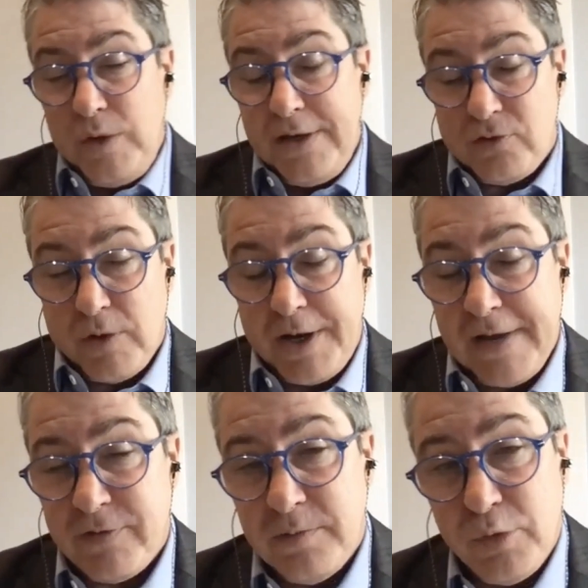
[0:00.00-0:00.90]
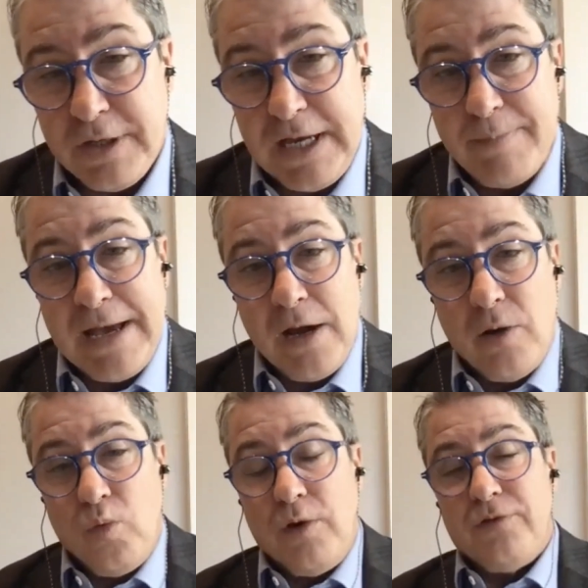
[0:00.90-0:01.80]
right after the book came
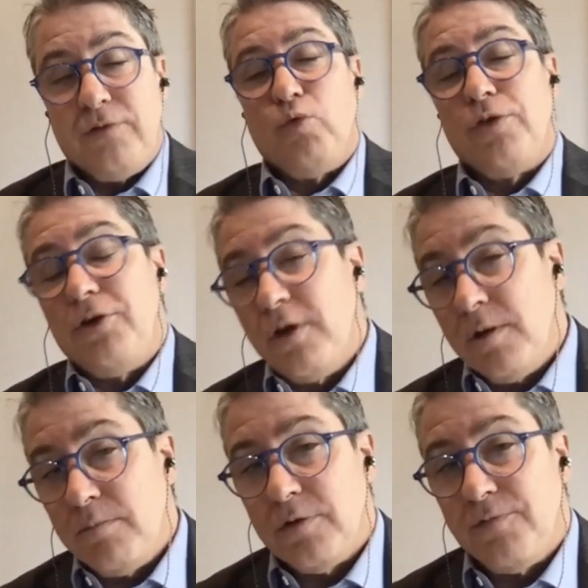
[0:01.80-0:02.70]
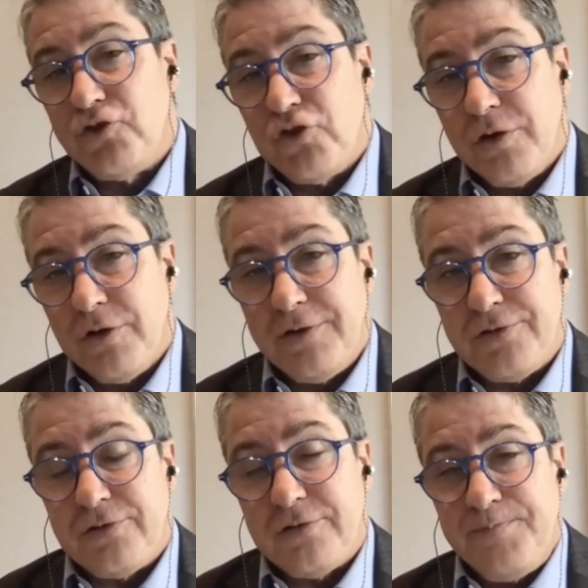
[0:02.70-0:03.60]
out were the number of
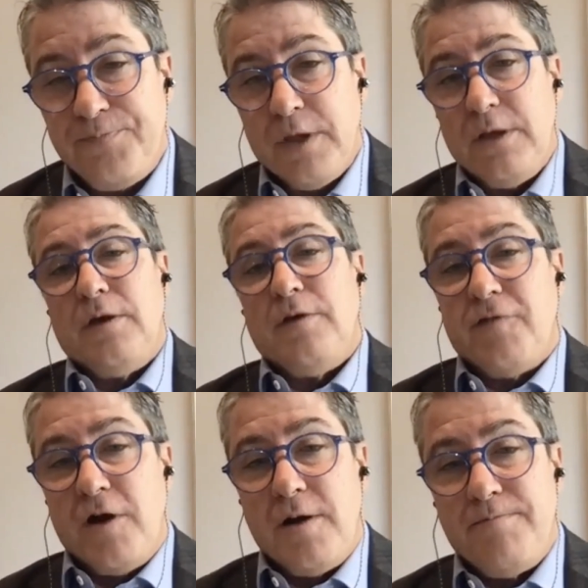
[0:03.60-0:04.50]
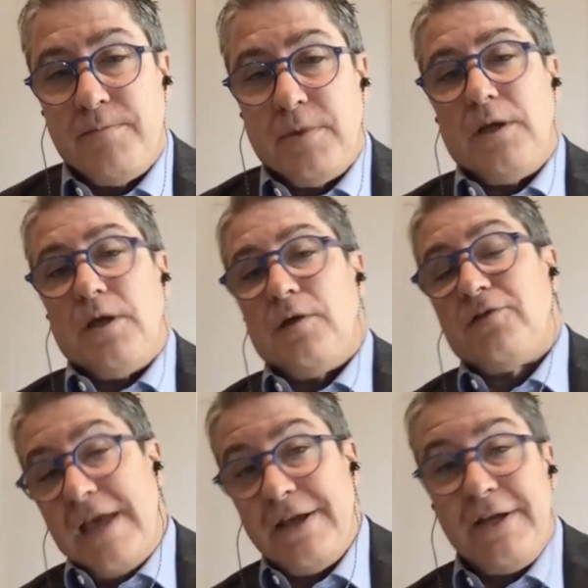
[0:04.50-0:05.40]
journalists from
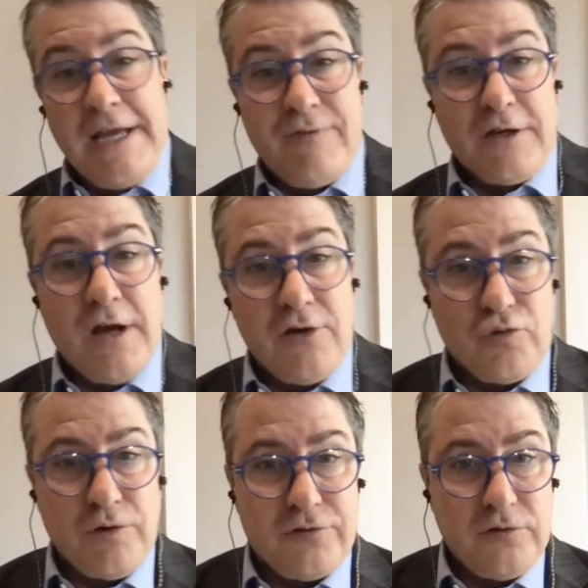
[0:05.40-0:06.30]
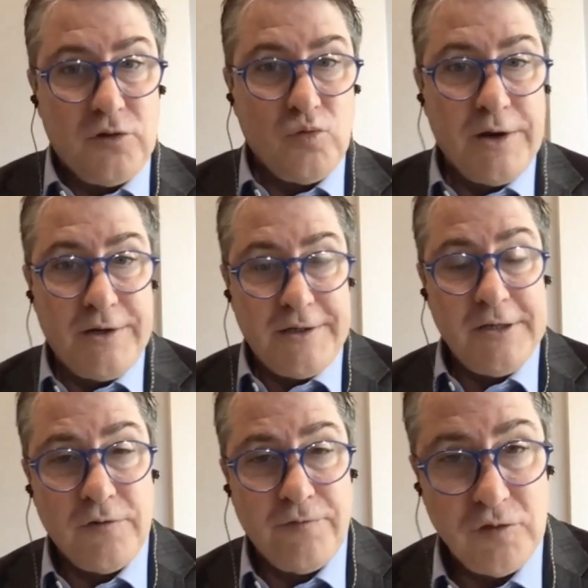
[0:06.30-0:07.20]
Scandinavian countries who wanted to
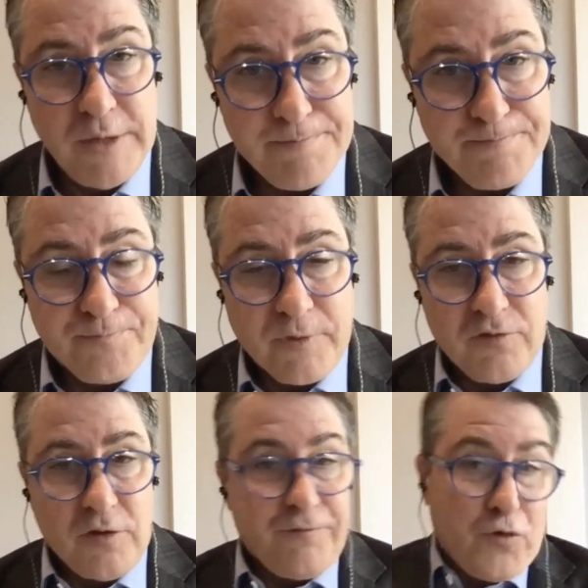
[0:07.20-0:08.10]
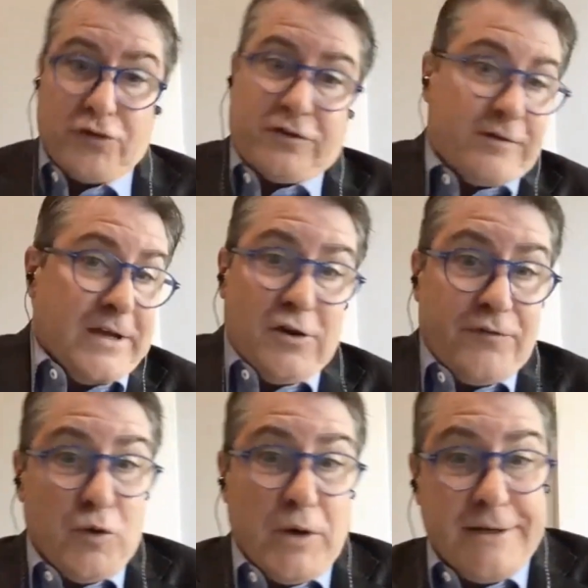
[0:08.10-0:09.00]
interview me. So the first
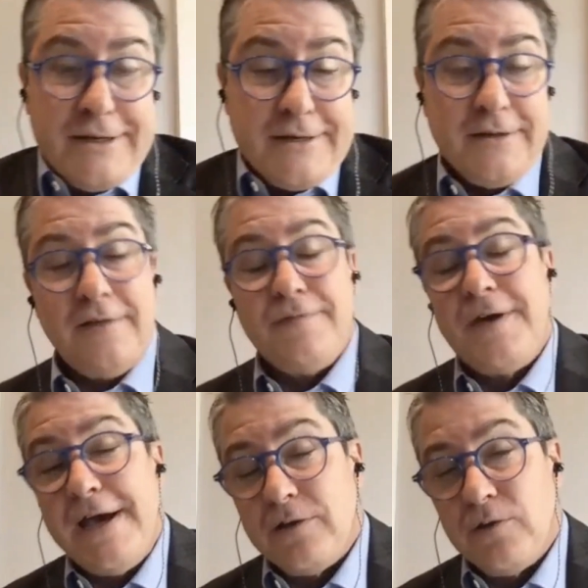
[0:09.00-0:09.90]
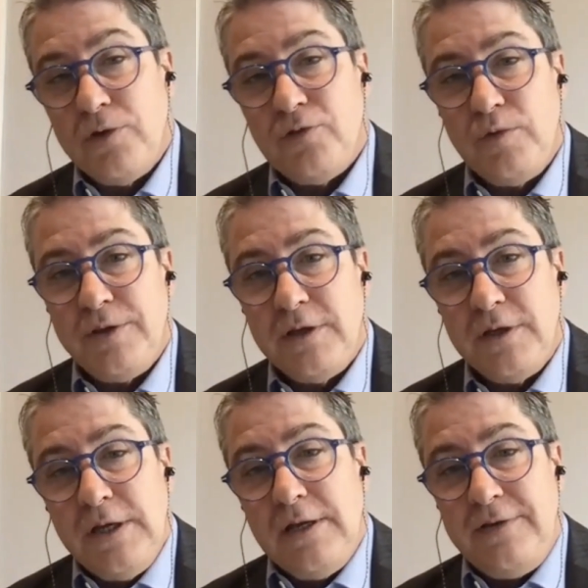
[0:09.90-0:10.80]
interview I did, in fact, was with a
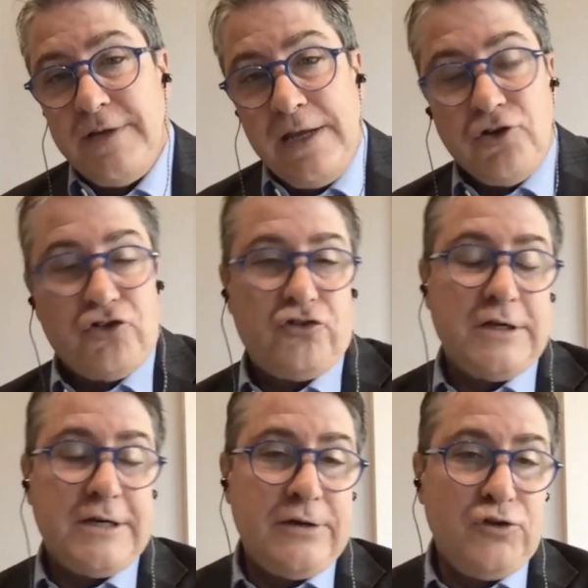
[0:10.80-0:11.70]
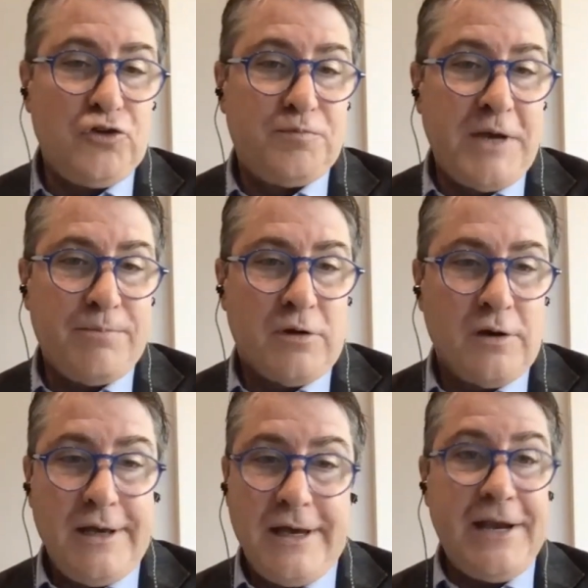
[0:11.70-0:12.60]
Danish
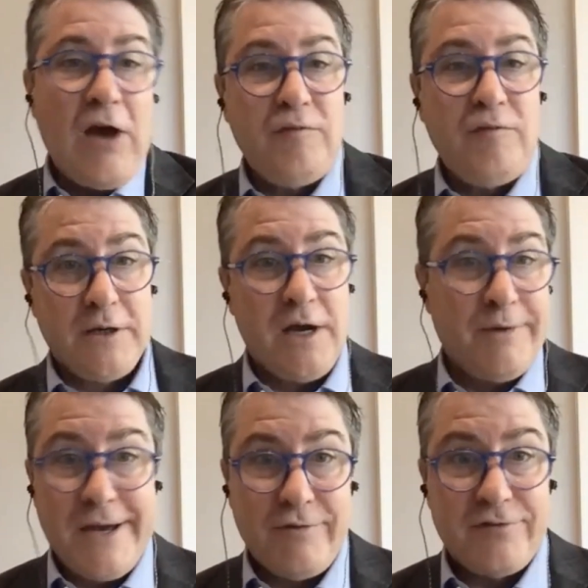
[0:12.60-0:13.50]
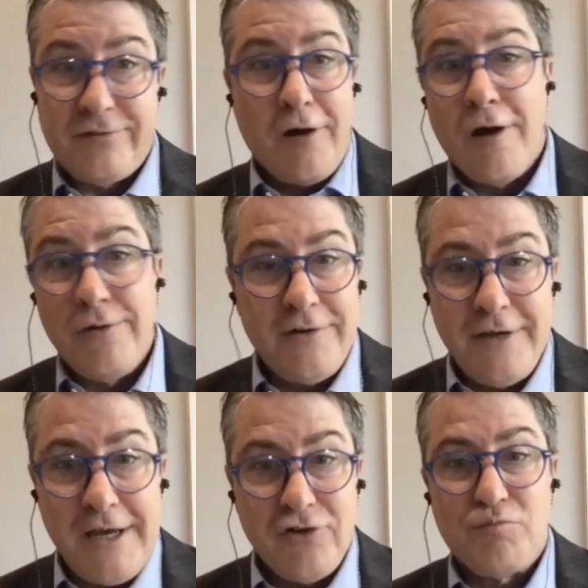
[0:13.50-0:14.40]
newspaper, and now I've become kind of a star in the
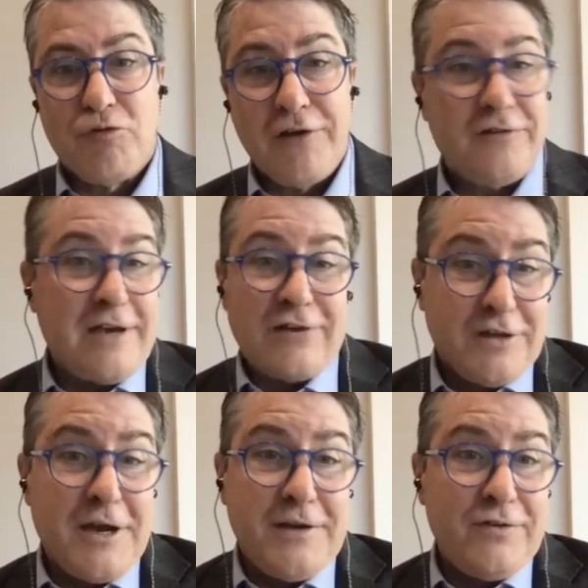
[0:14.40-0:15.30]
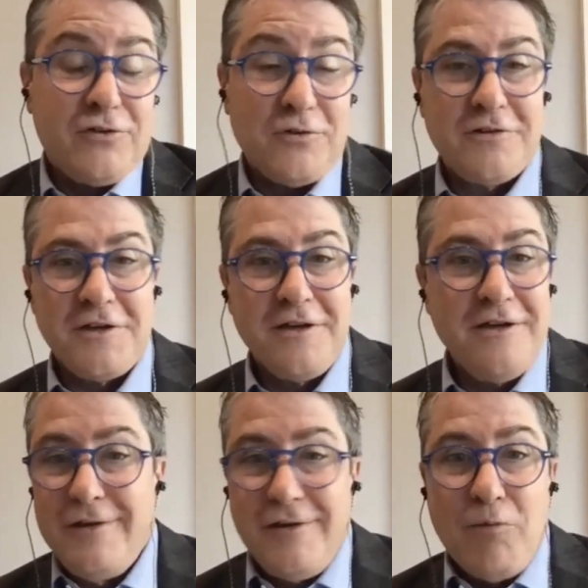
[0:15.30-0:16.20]
Danish press. Is actually kind of interesting.
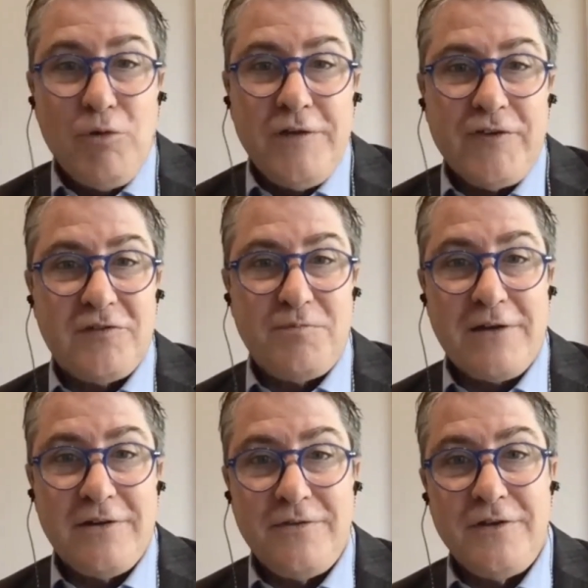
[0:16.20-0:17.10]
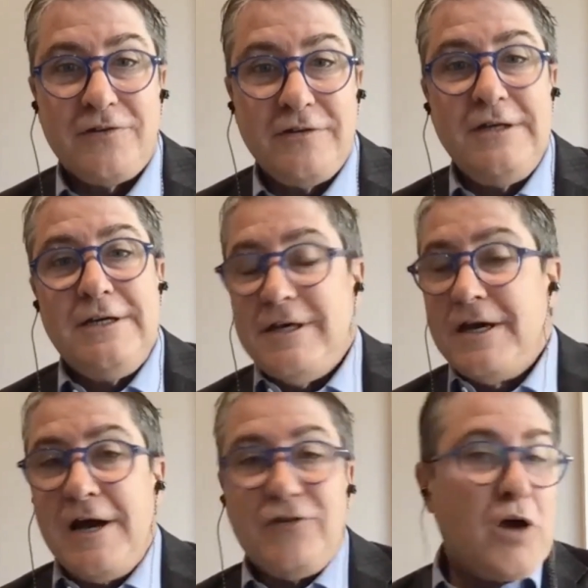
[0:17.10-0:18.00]
I wouldn't have expected this.
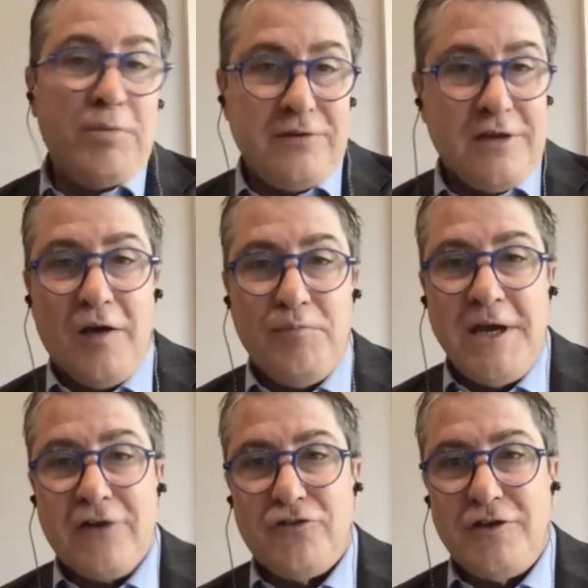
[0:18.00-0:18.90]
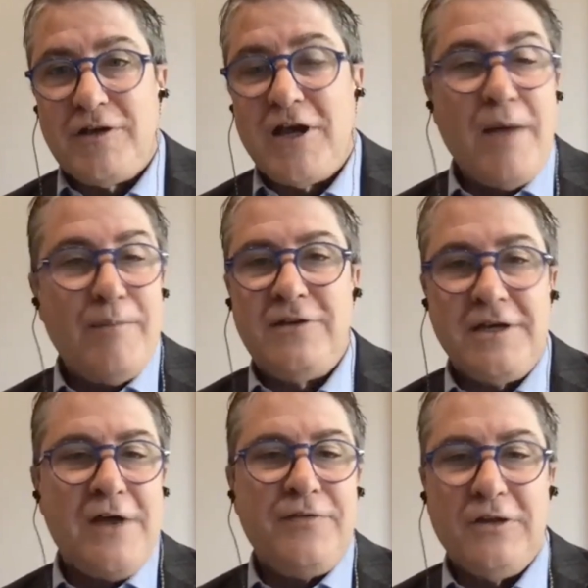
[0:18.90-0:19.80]
So I'll be actually
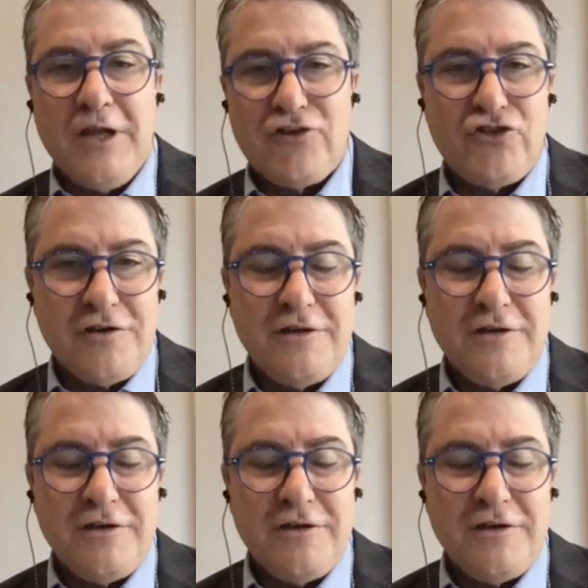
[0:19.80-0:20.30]
commenting on the election